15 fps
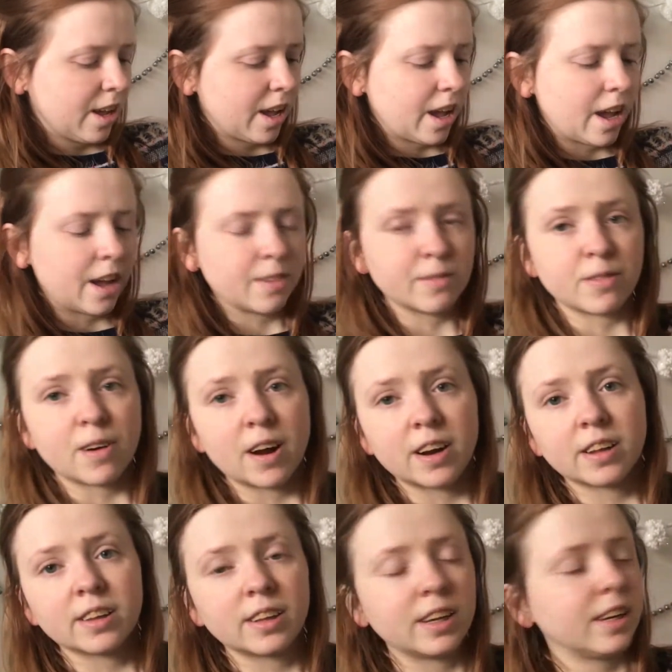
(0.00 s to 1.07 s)
And
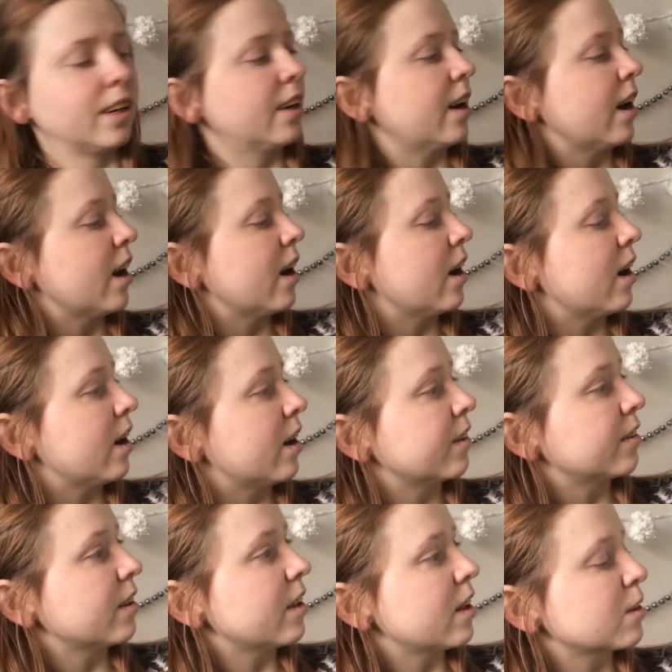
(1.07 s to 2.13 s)
finally, uh,
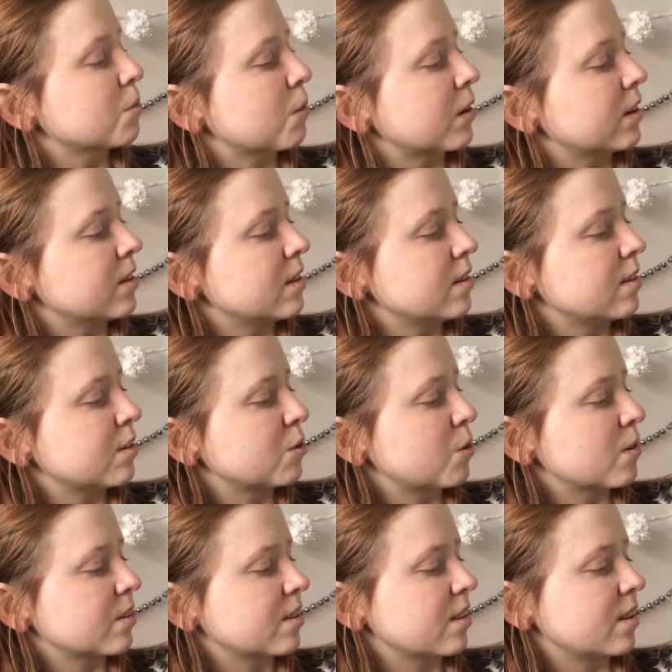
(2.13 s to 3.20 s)
the last one is
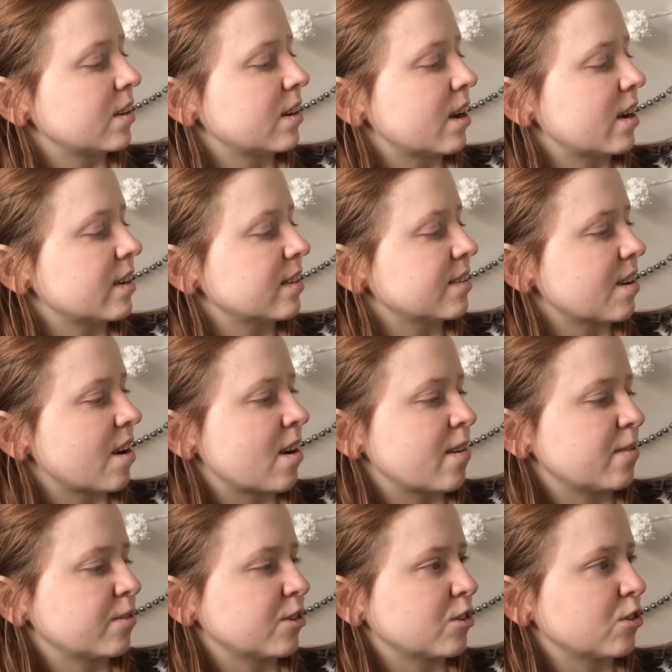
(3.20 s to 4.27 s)
Twas the Night
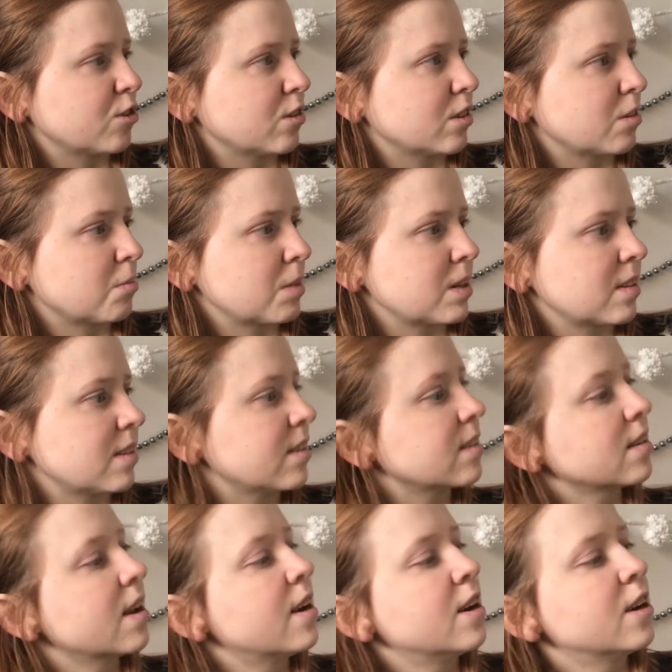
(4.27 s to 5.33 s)
After Christmas.
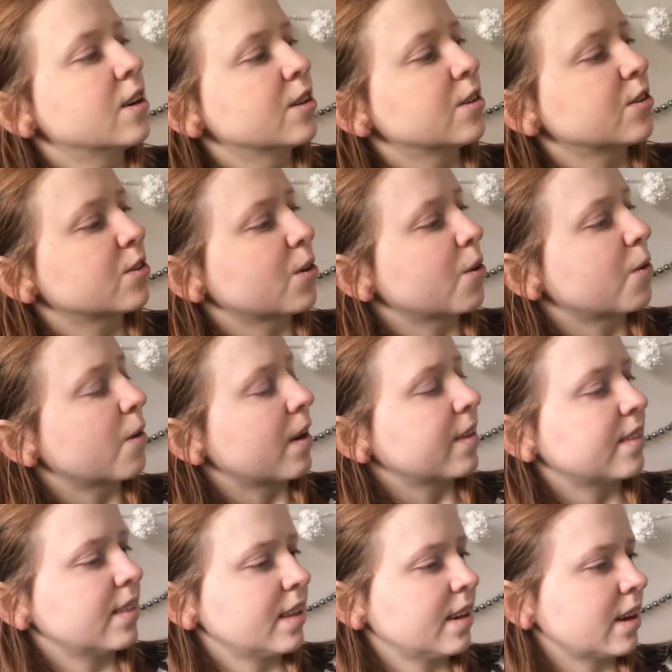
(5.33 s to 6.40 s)
So I
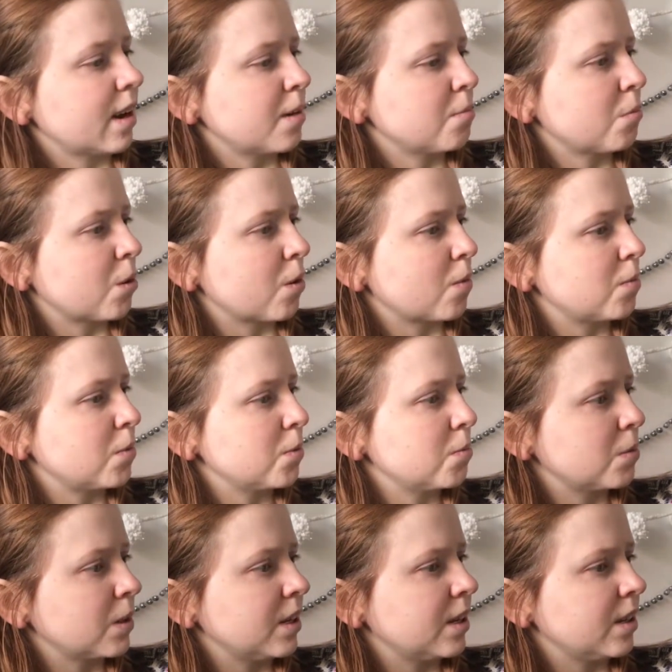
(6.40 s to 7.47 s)
think I'm
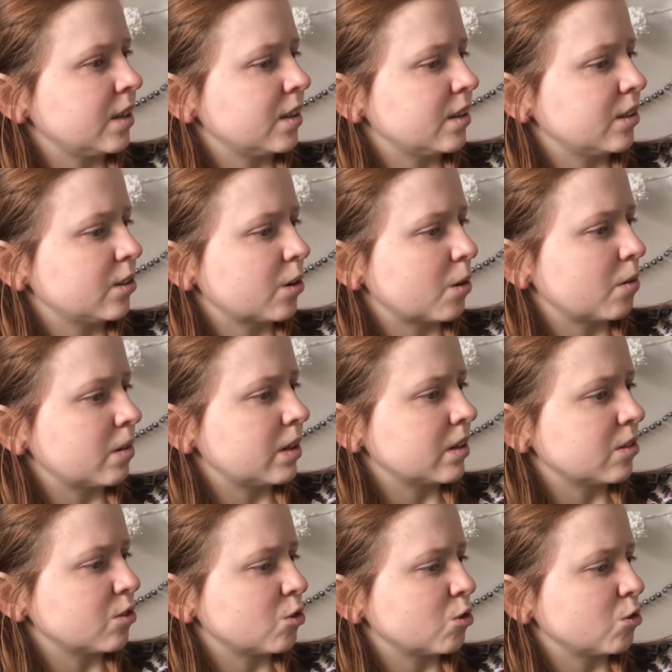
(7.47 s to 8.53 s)
probably
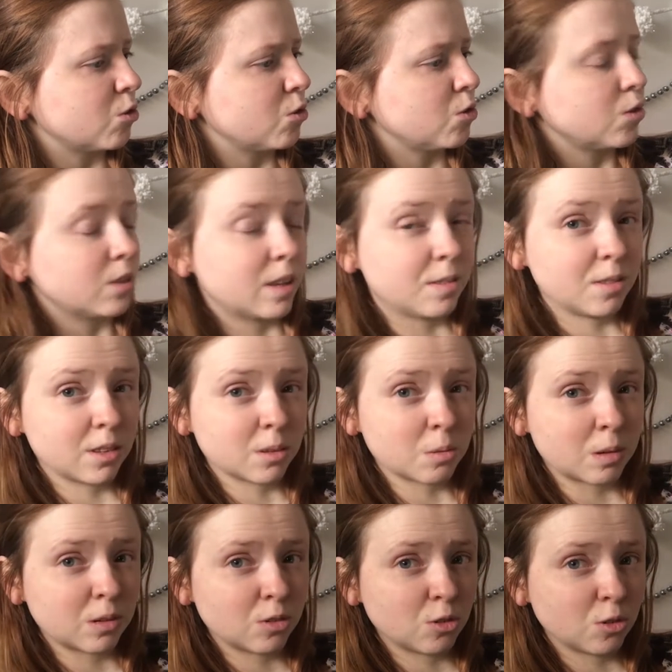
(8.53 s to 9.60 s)
going to leave this
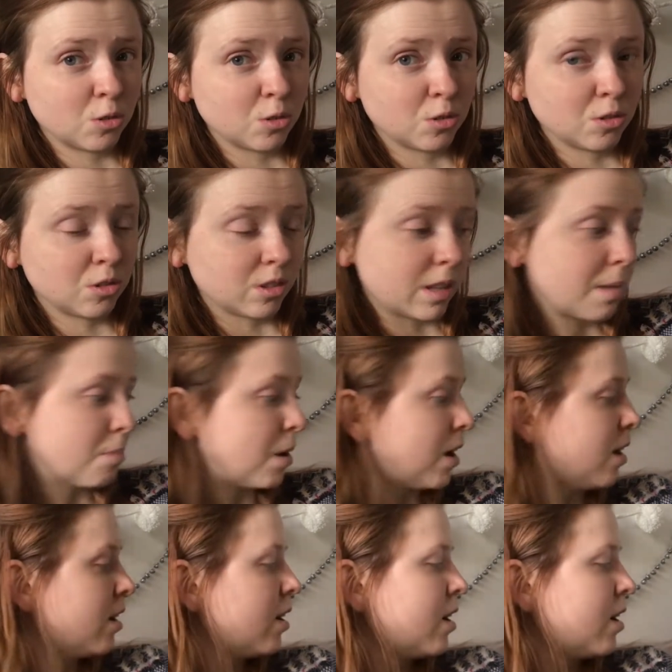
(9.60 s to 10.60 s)
one to December